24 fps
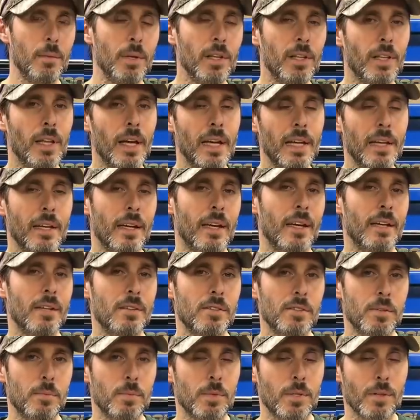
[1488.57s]
give me a like and a
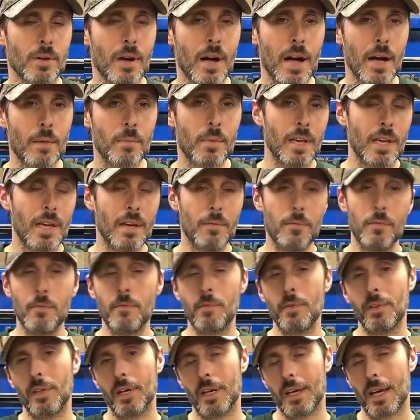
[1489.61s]
subscribe. If you
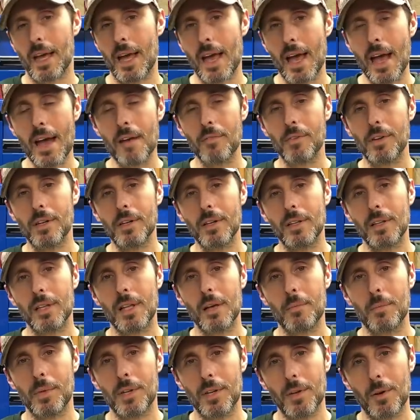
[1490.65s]
feel like I haven't,
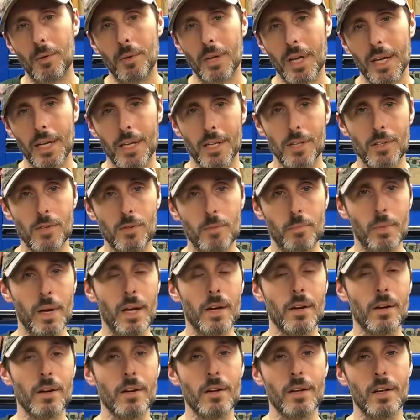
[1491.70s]
let me know what I can do
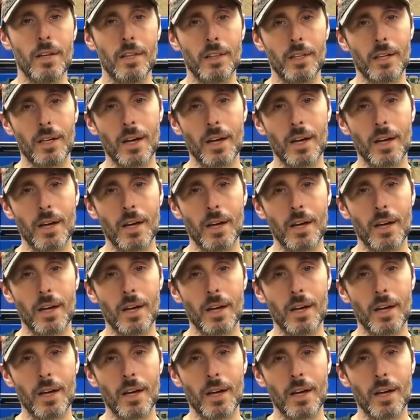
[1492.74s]
better in the